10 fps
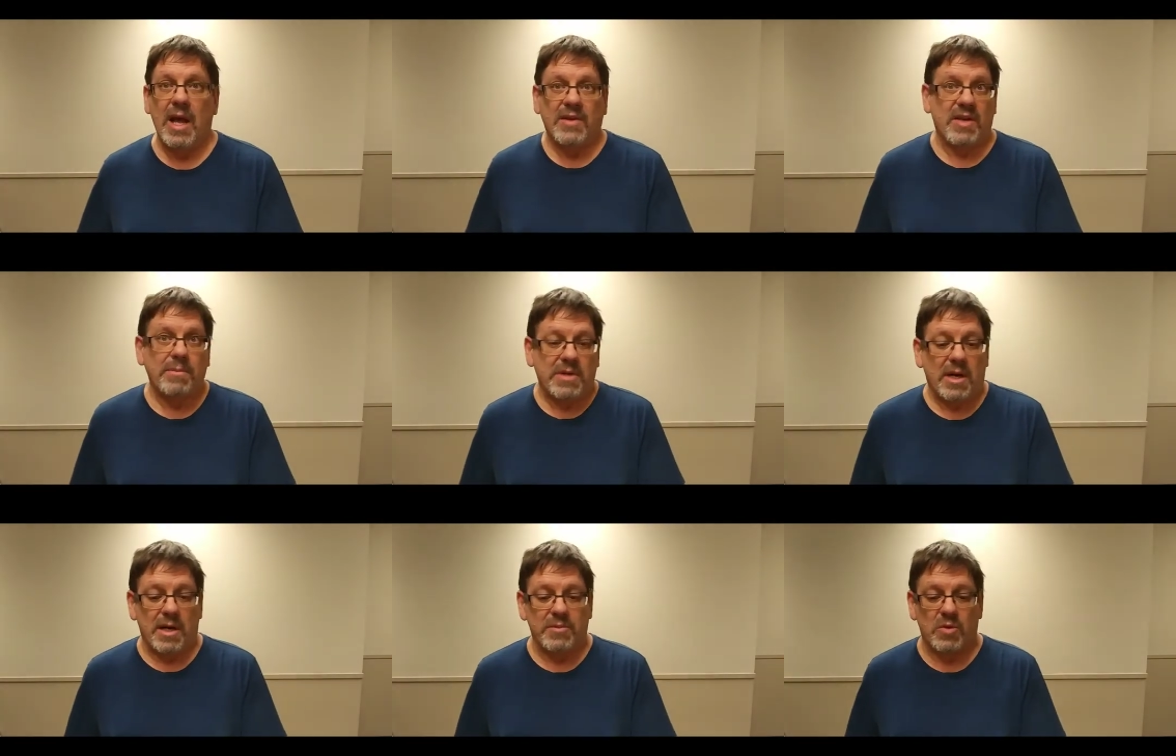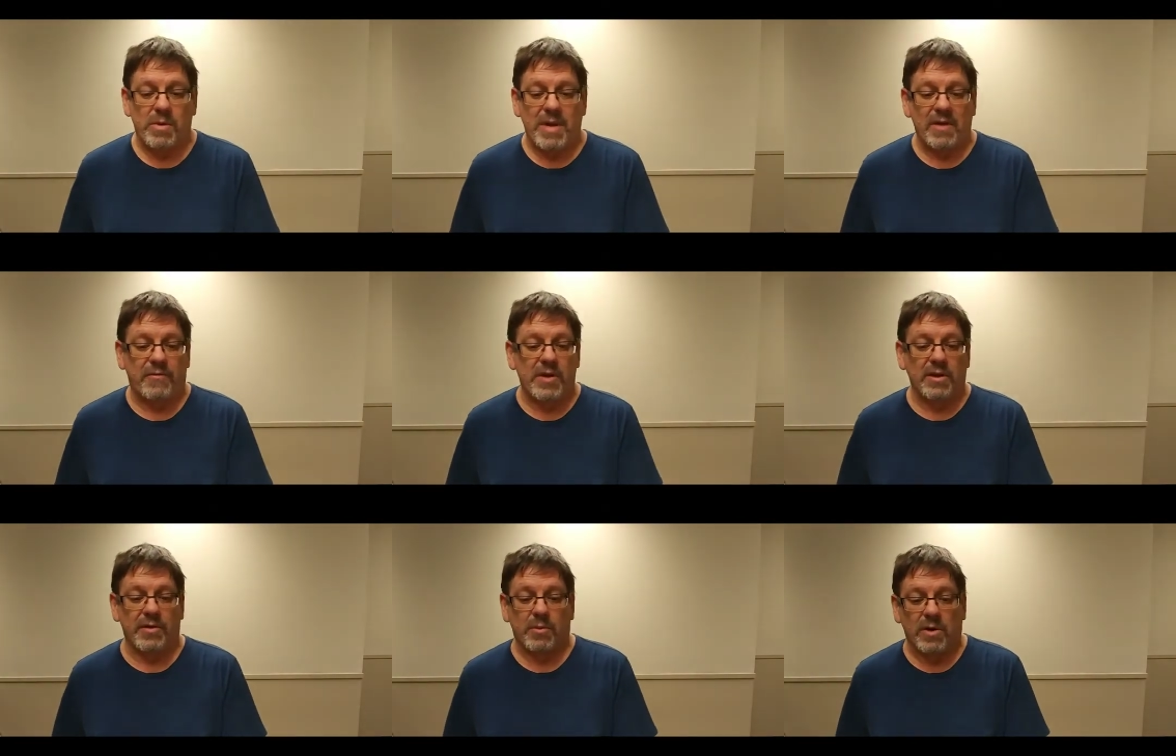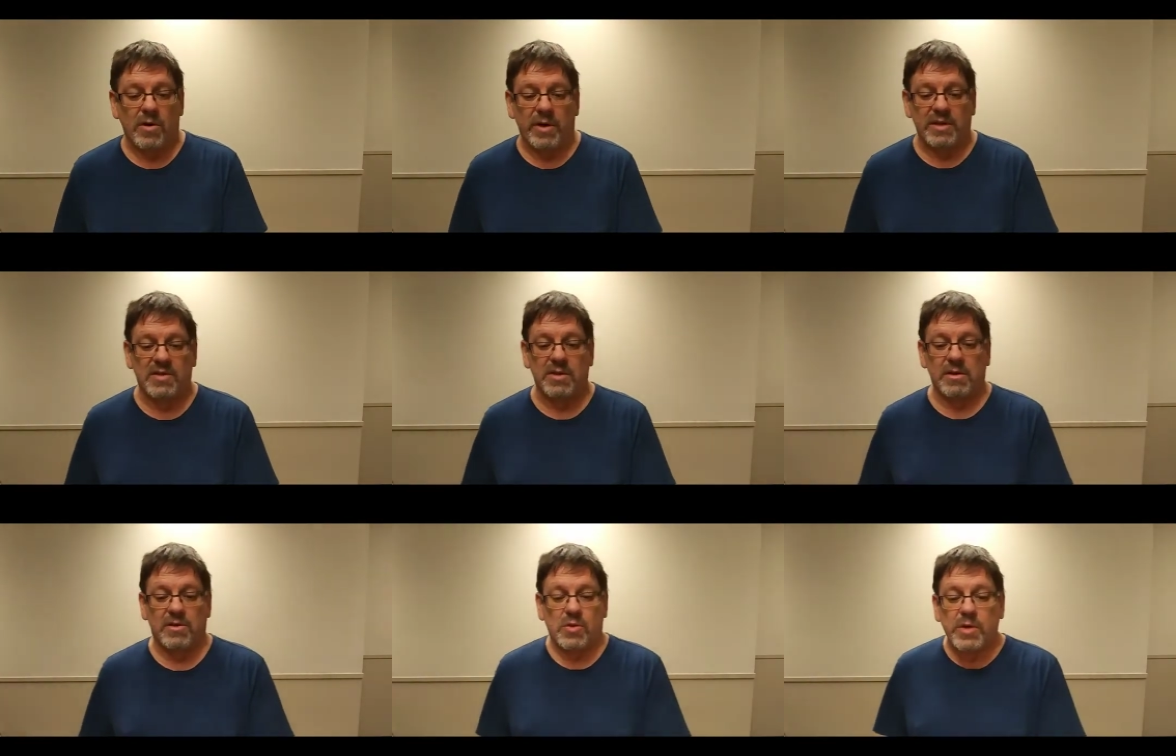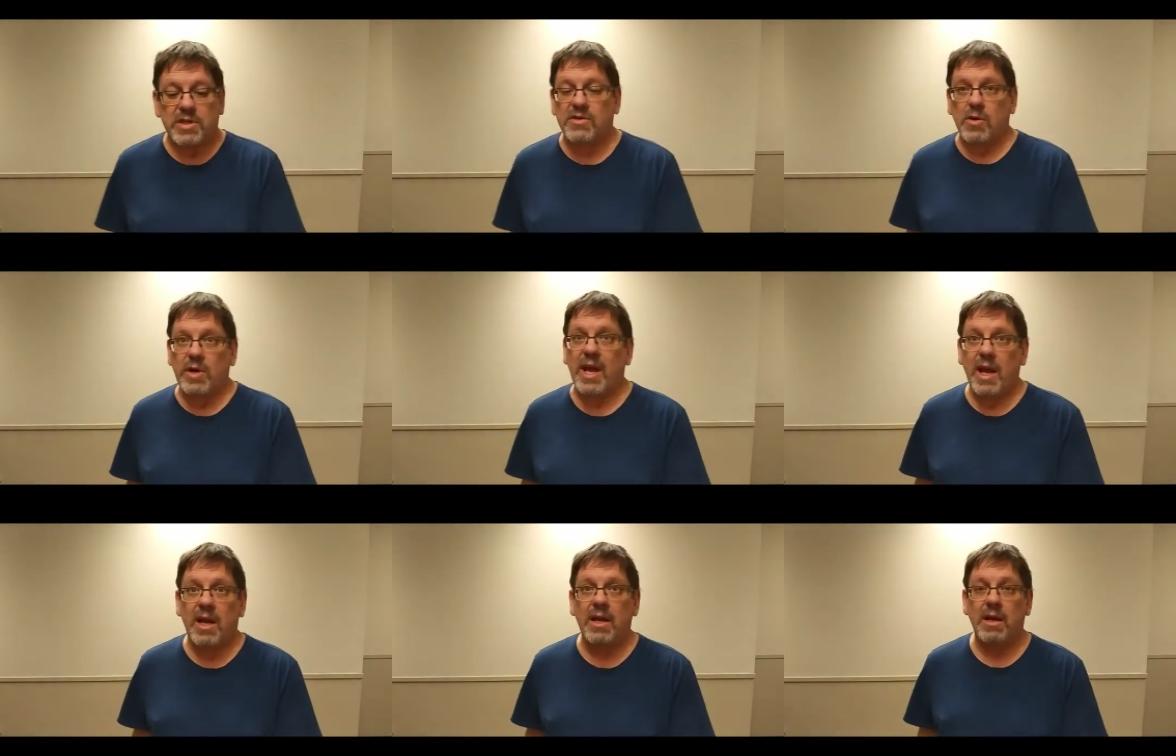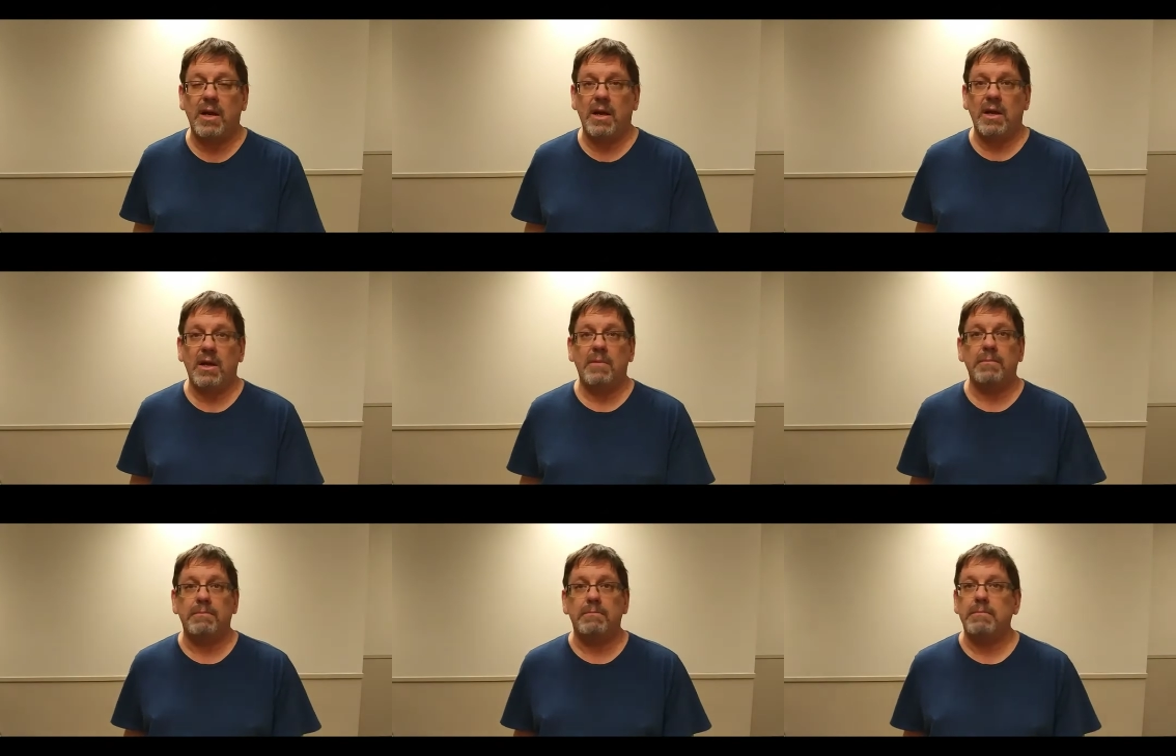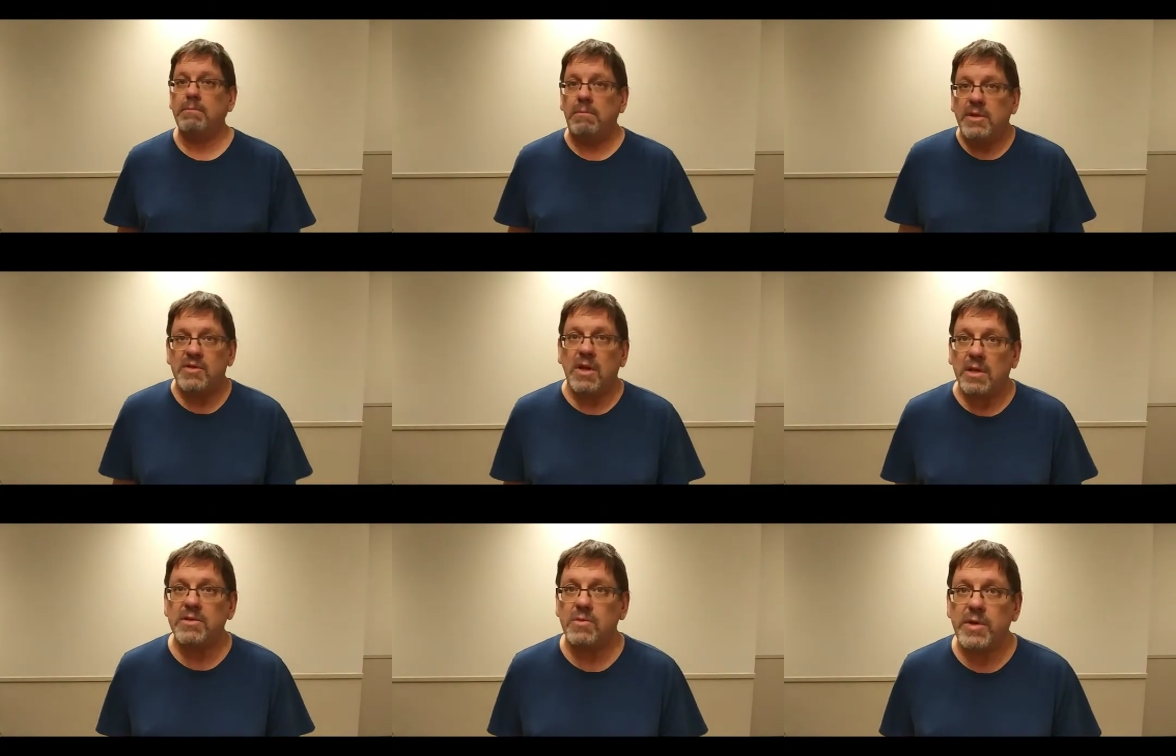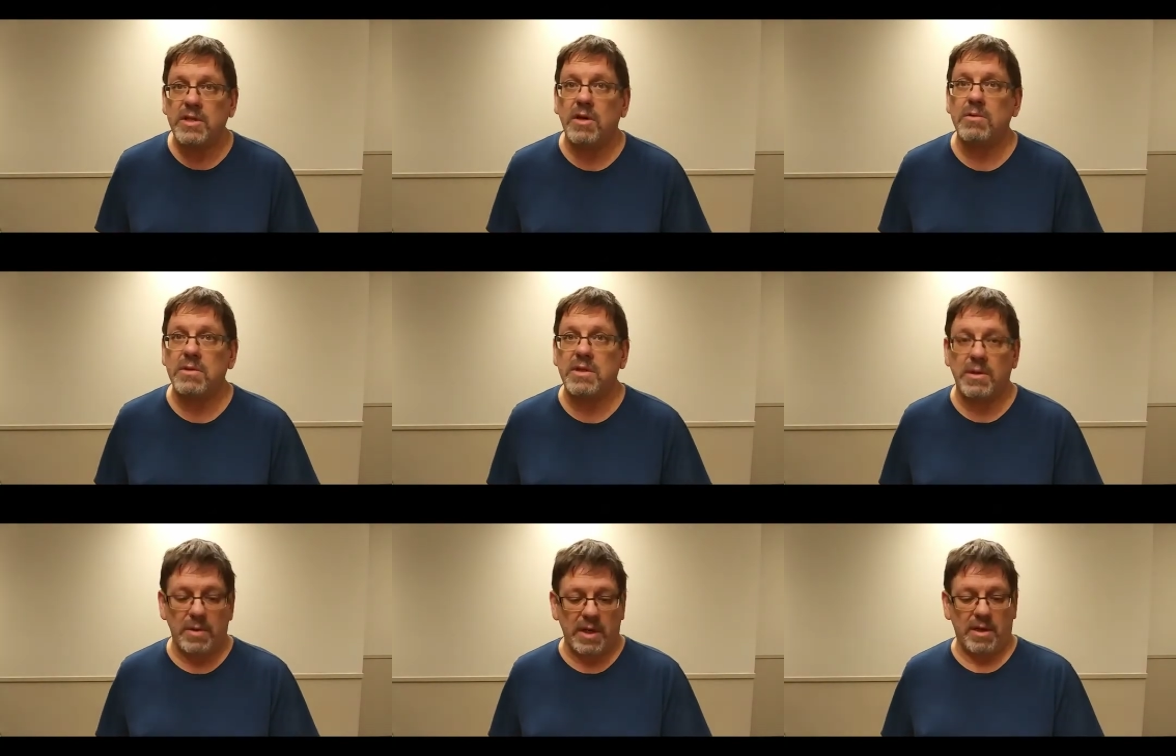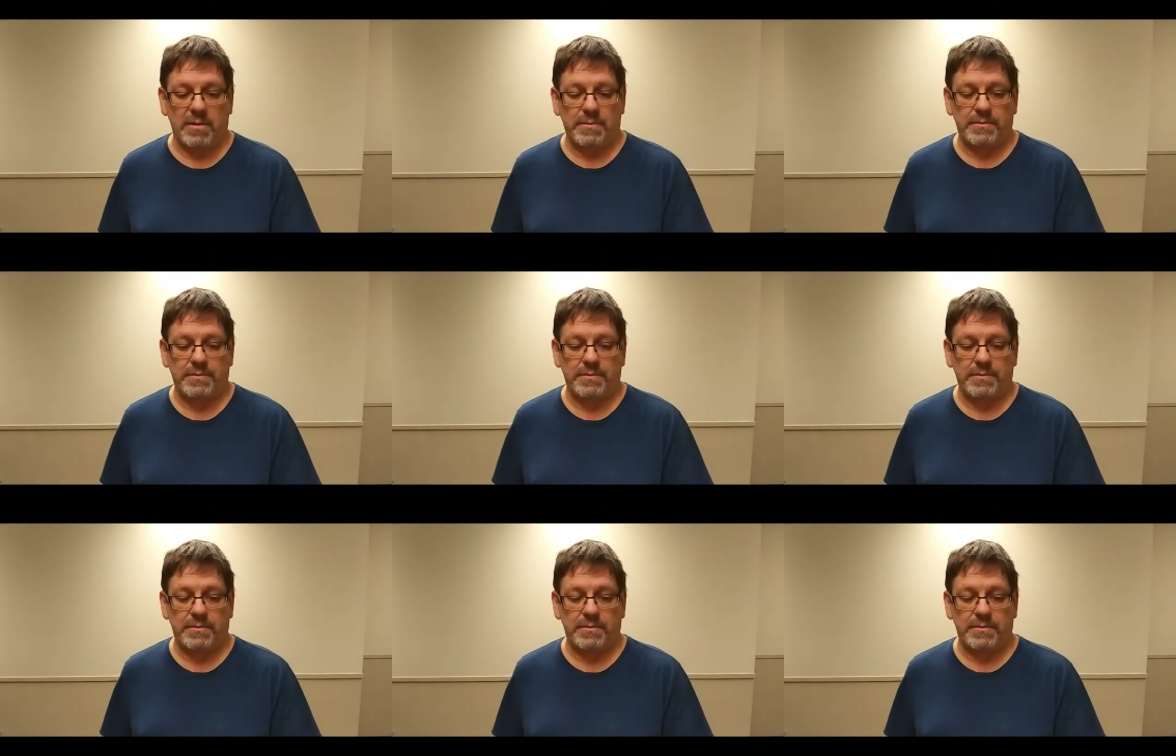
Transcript: Sometimes we may feel that we're going in circles, which is okay as long as we don't derail.